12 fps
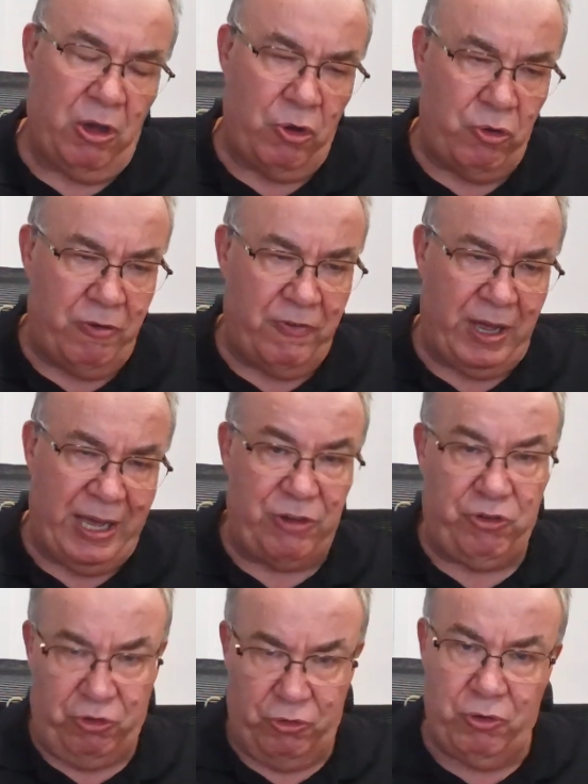over a
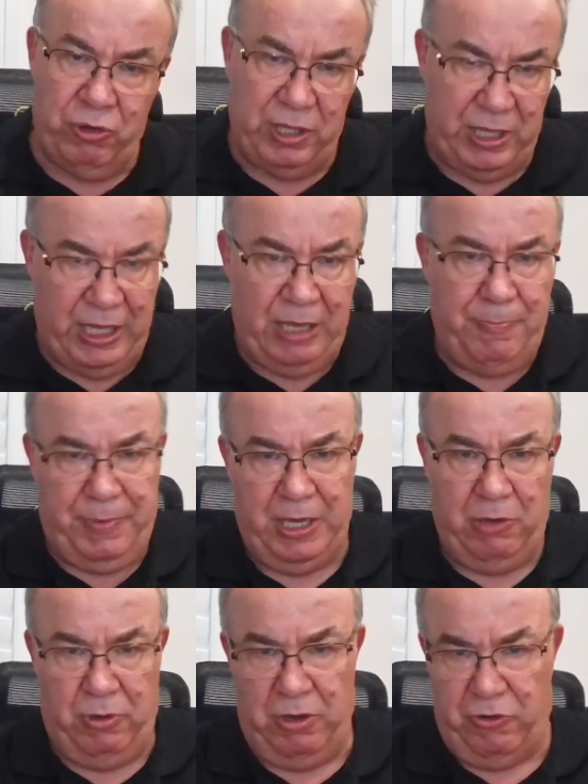2-year
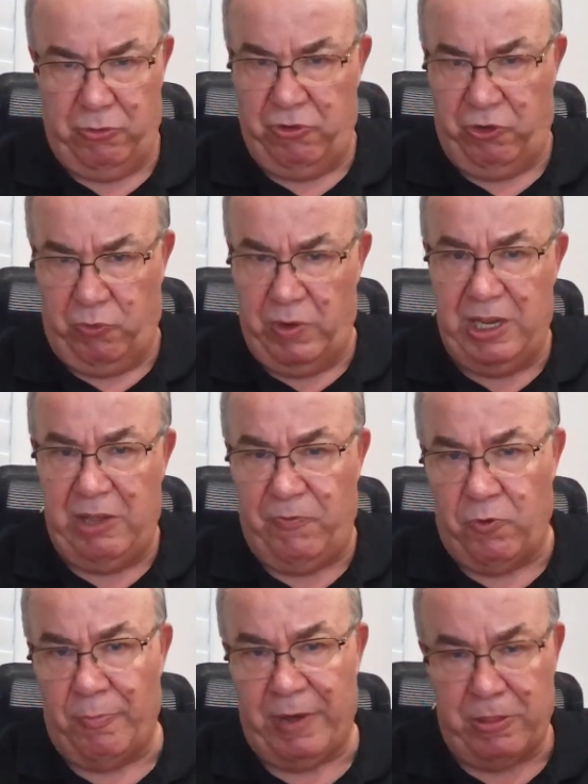period, so a
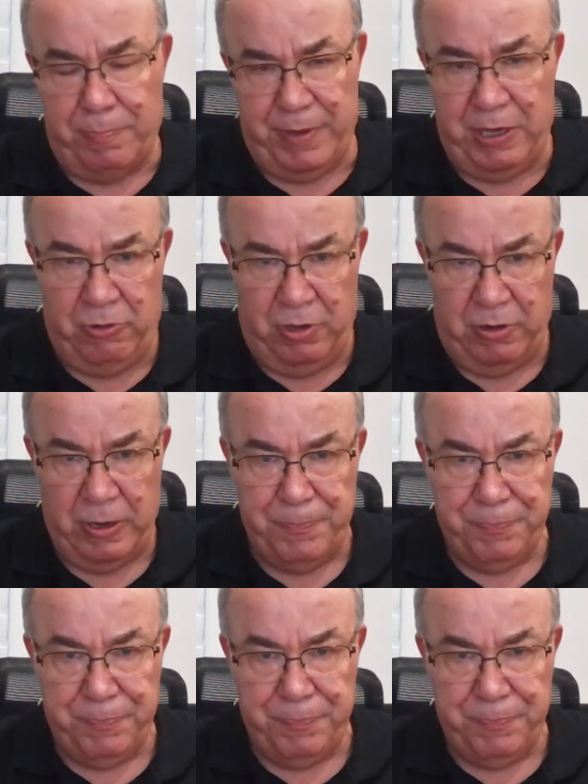24-month period.